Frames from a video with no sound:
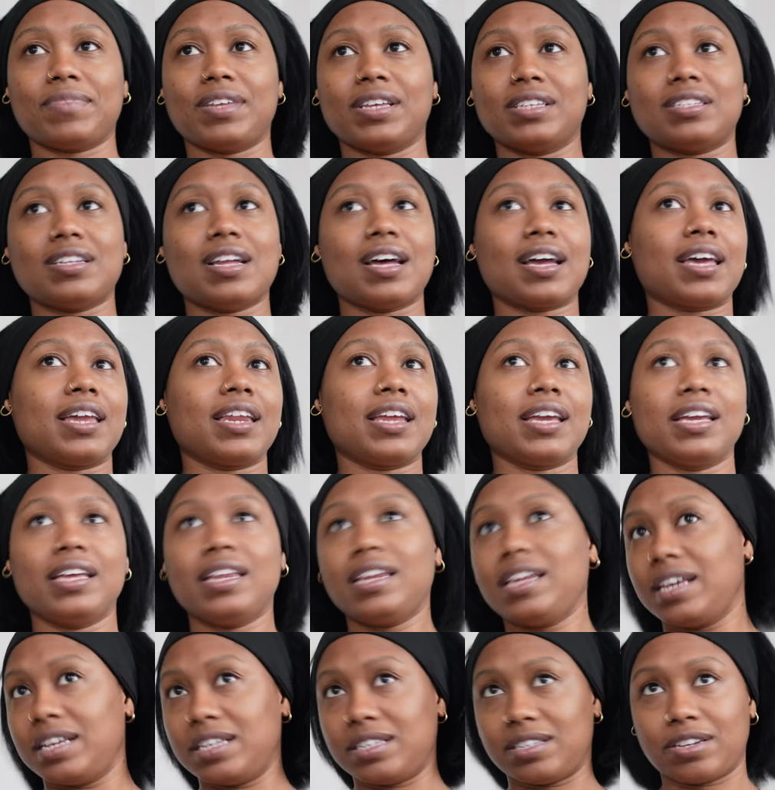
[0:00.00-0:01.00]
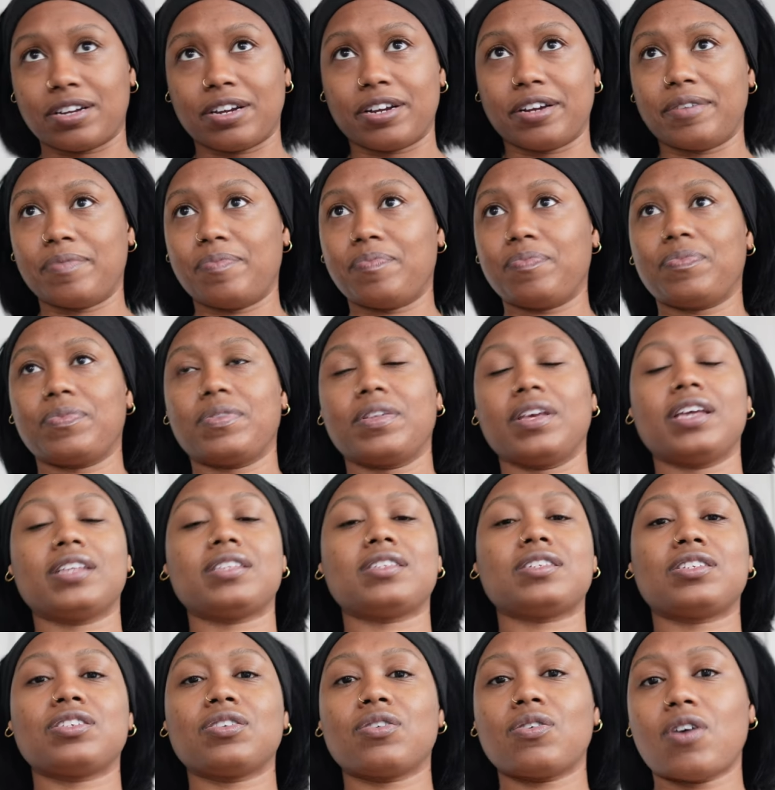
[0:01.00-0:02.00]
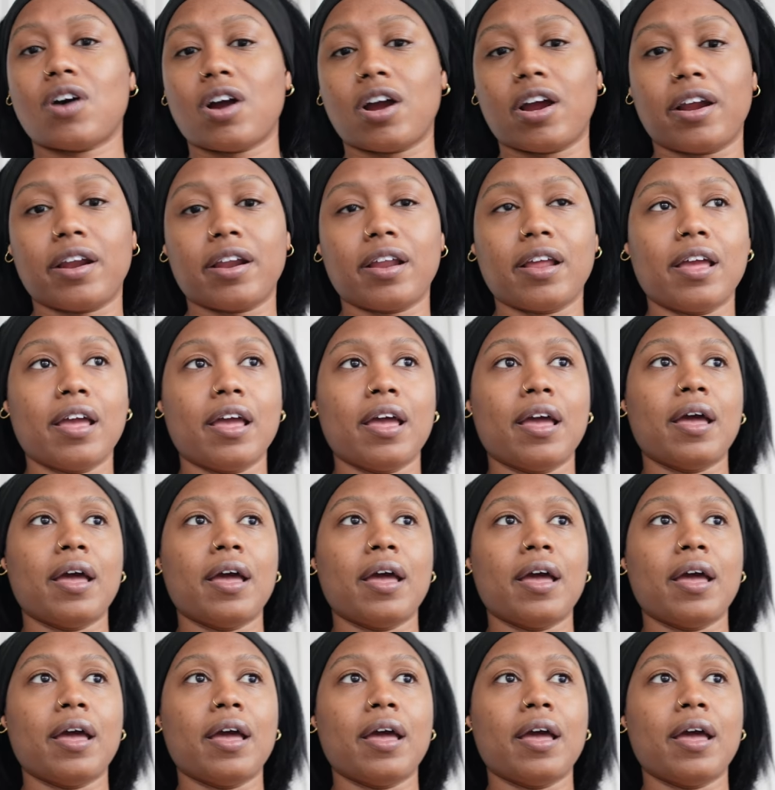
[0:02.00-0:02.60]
It's not getting any easier. It's still hard.